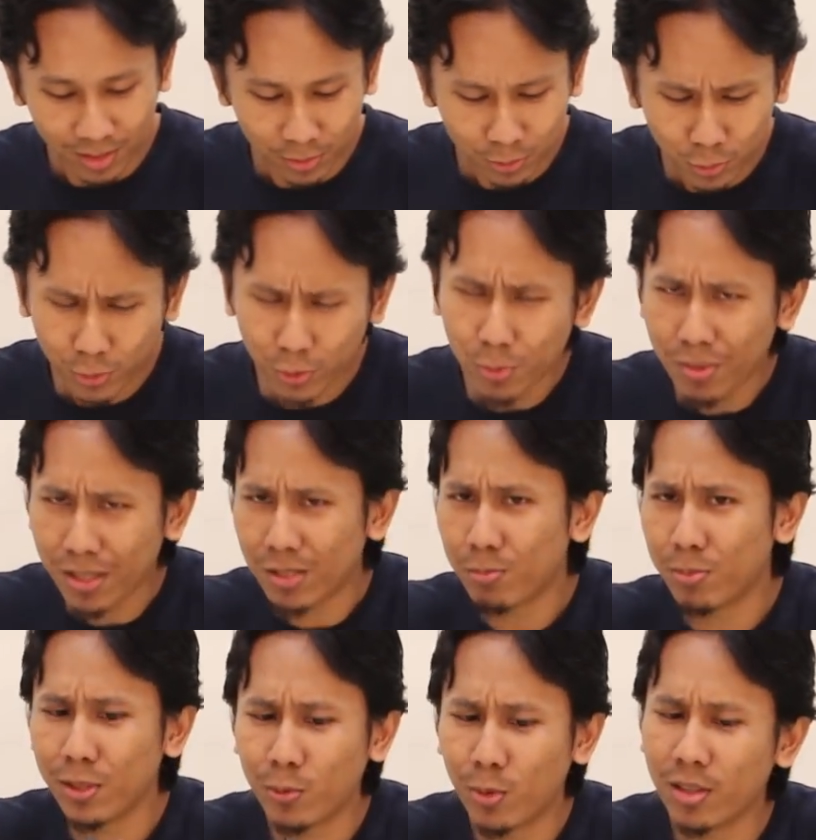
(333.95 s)
So you
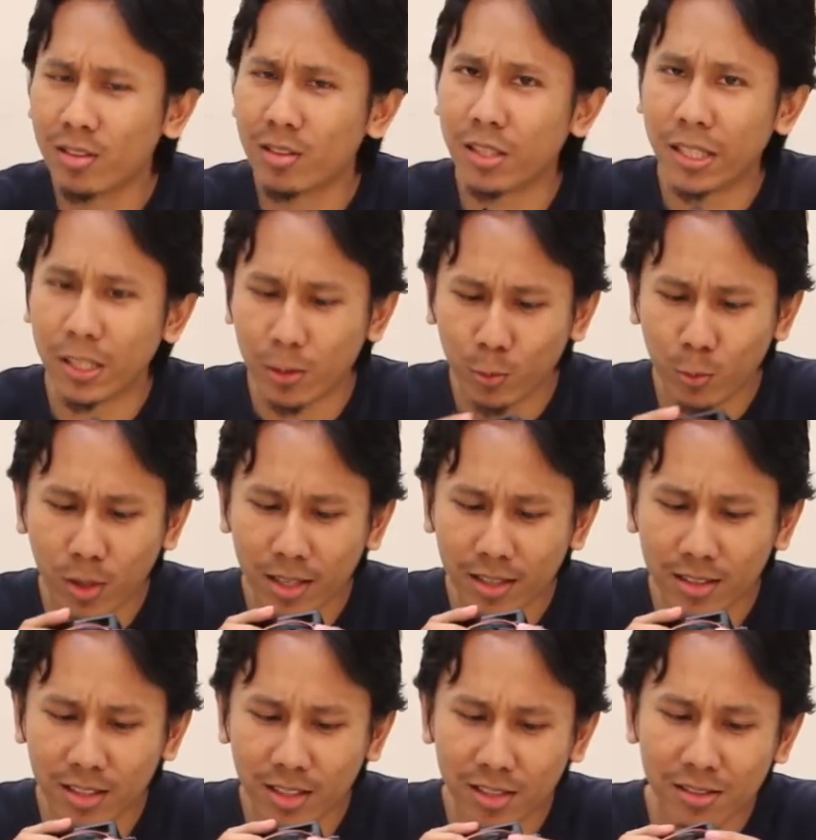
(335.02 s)
must be wondering,
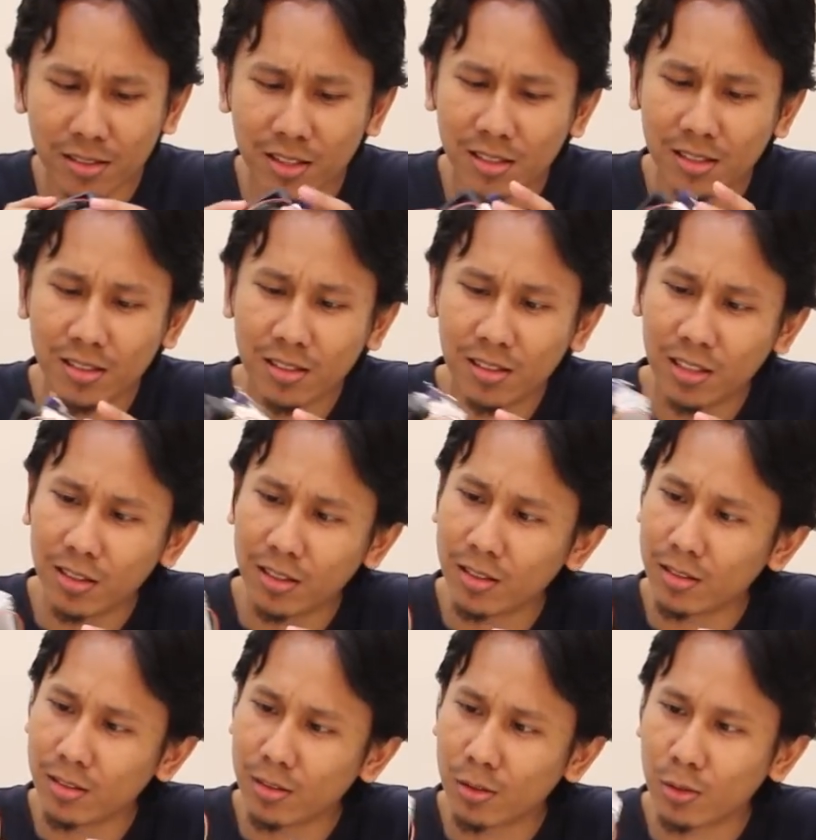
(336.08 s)
what is this
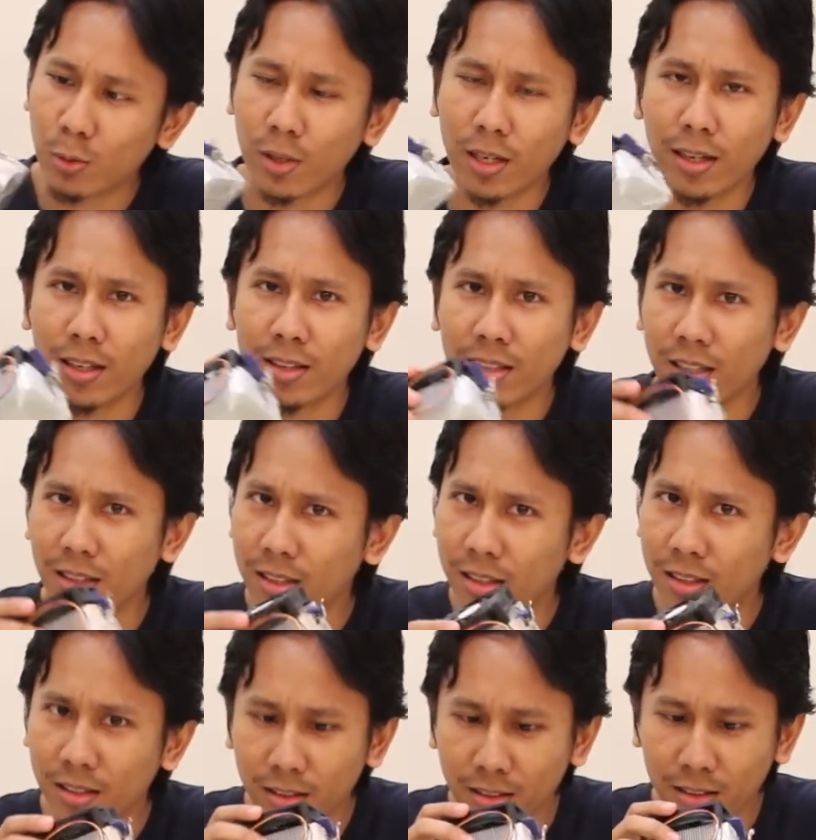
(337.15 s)
little square thingy
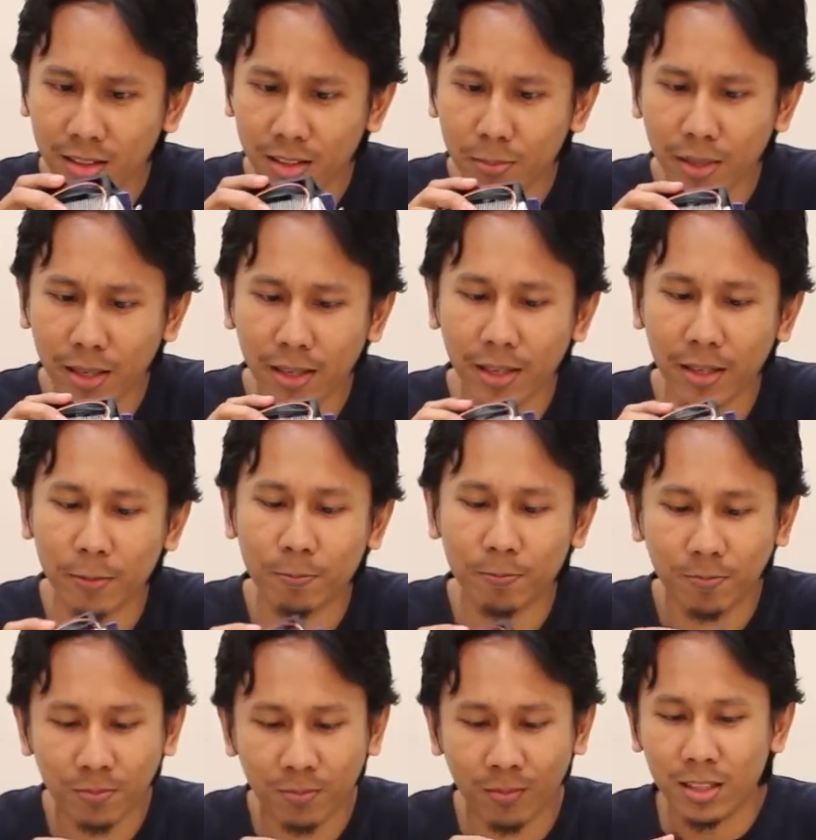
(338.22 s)
here in my hand?
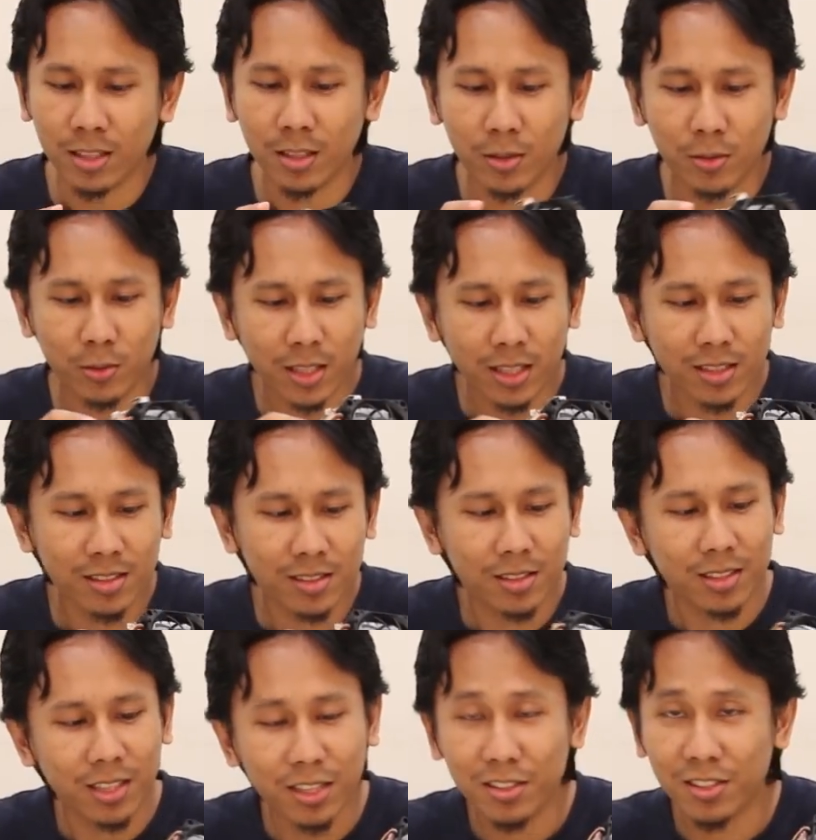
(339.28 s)
Well,
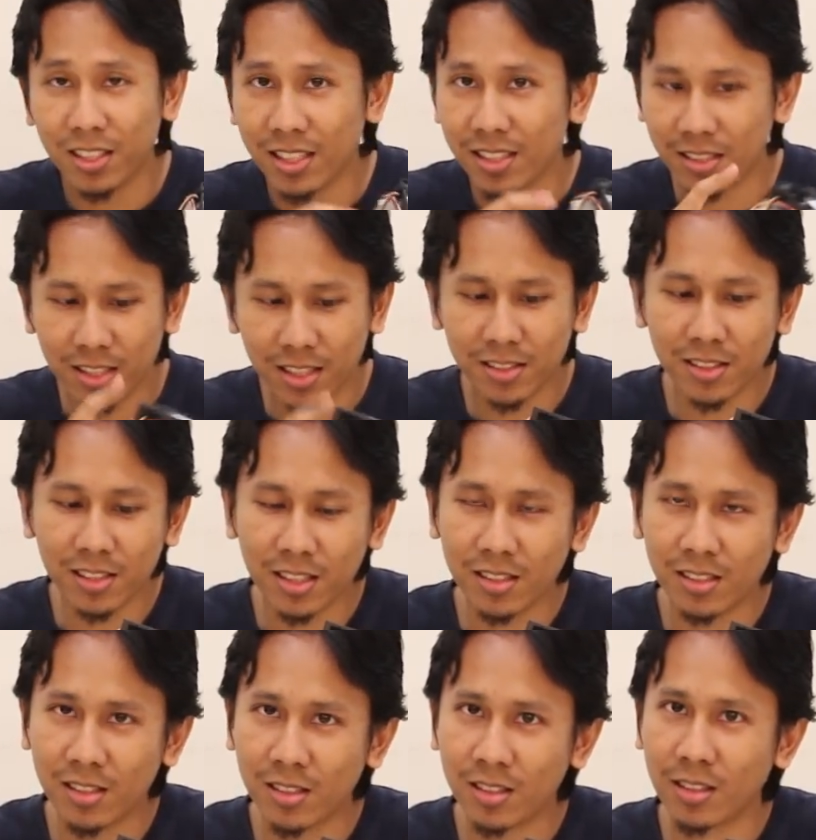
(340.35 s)
actually this
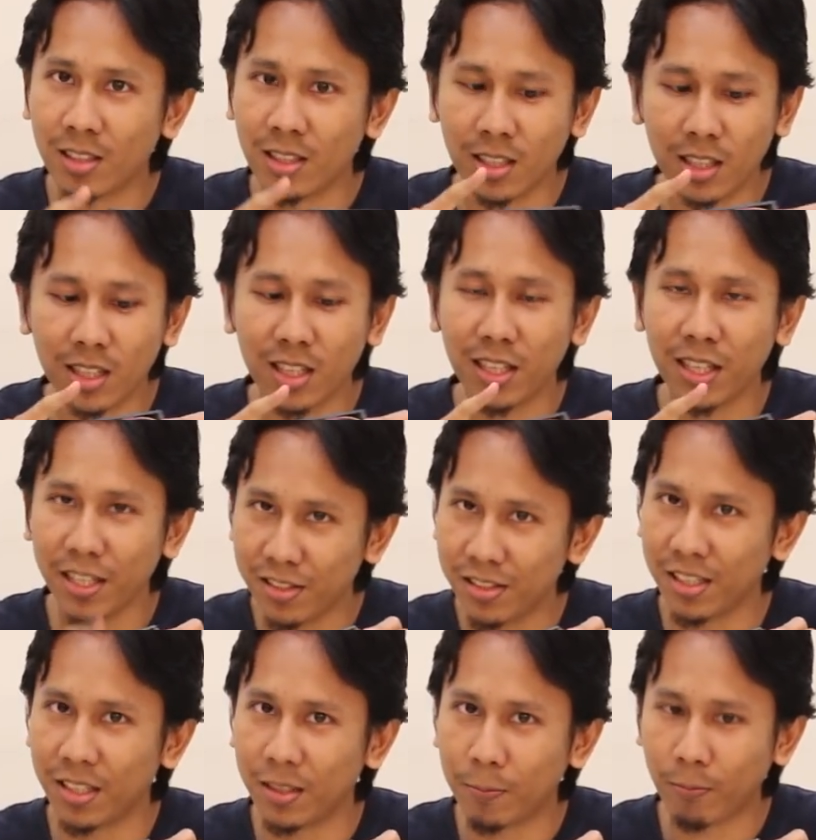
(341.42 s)
is a
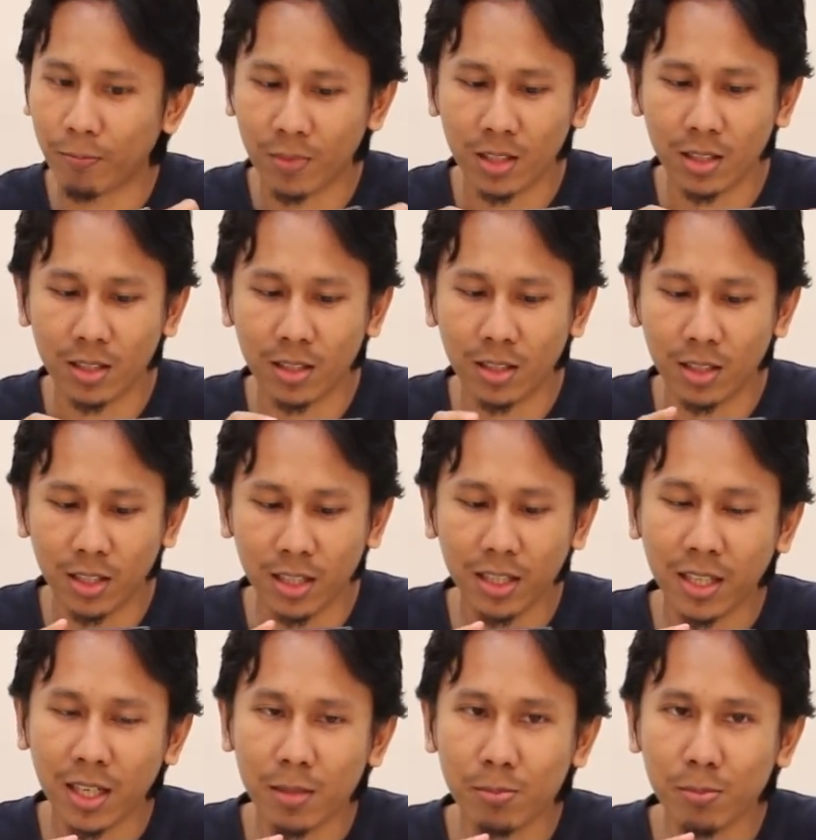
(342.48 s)
heatsink.
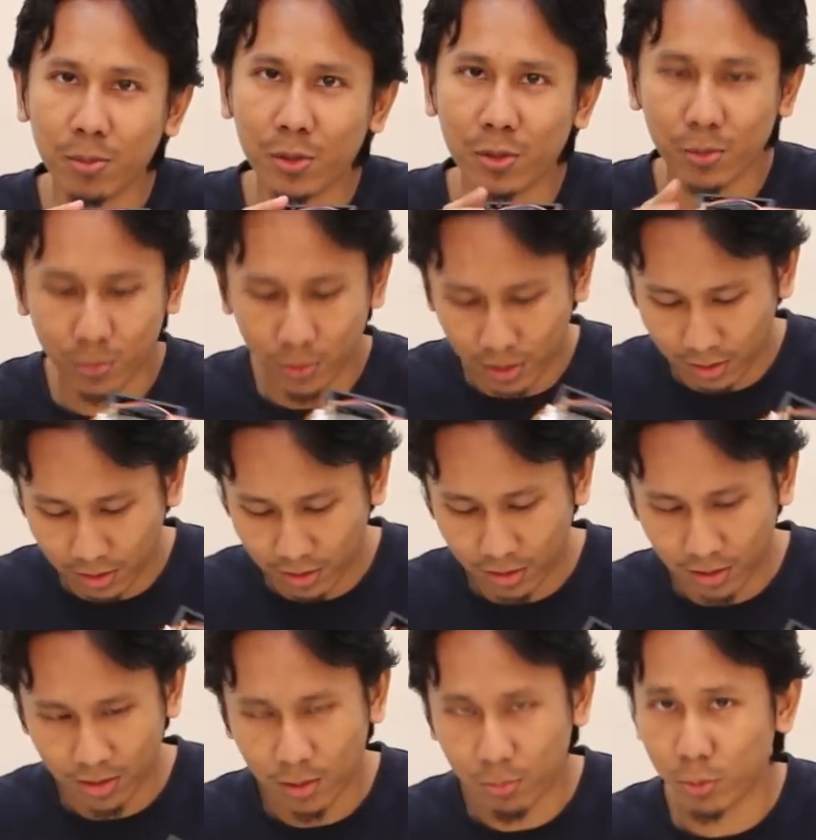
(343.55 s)
It comes
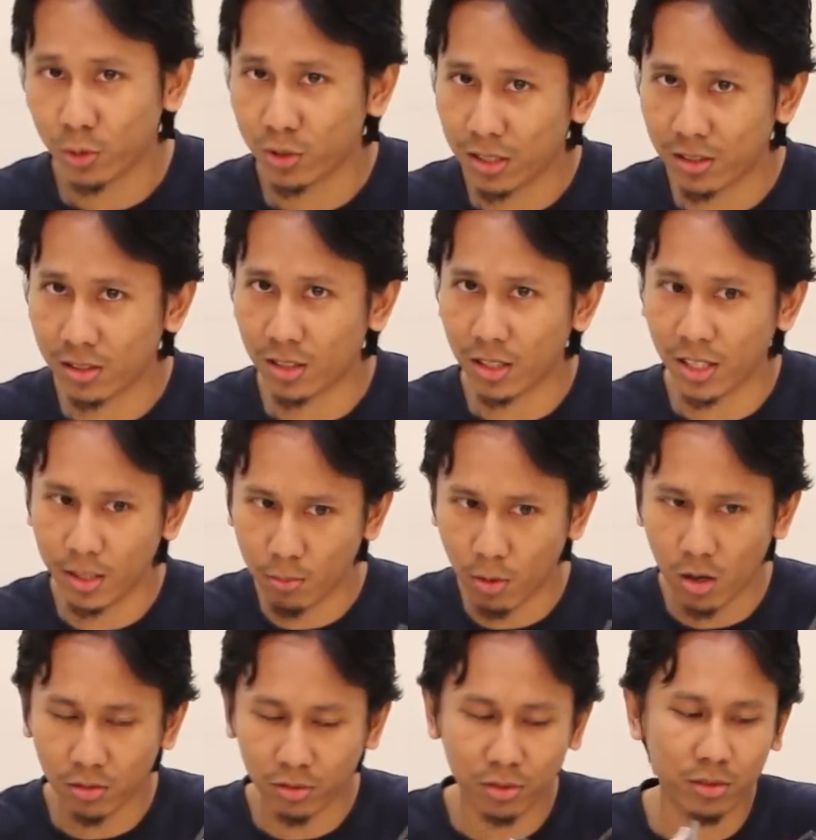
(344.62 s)
with the processor in the
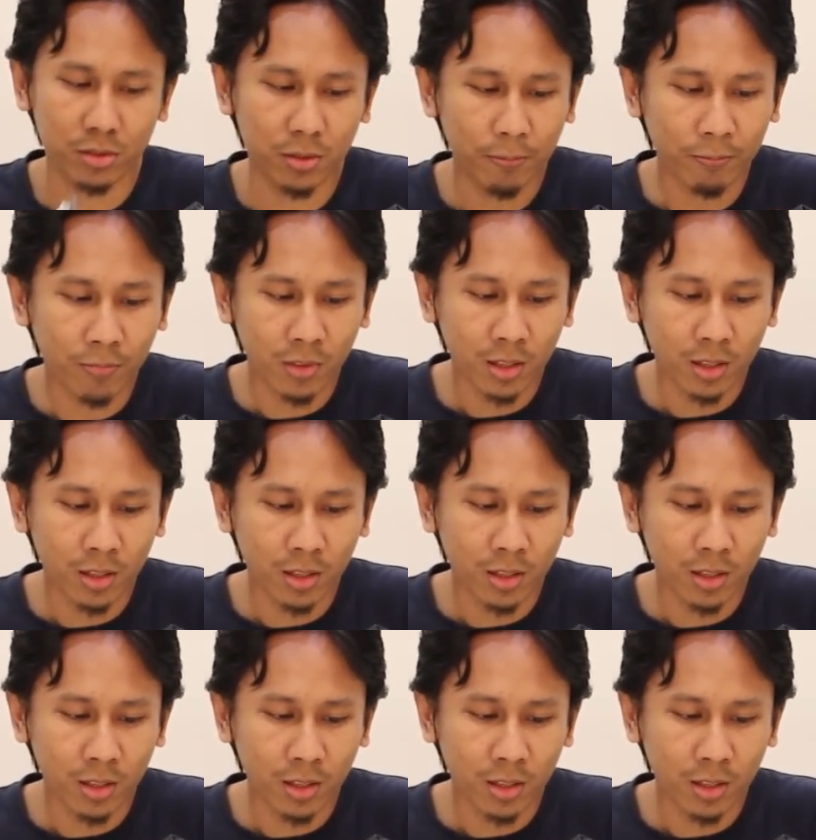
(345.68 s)
box,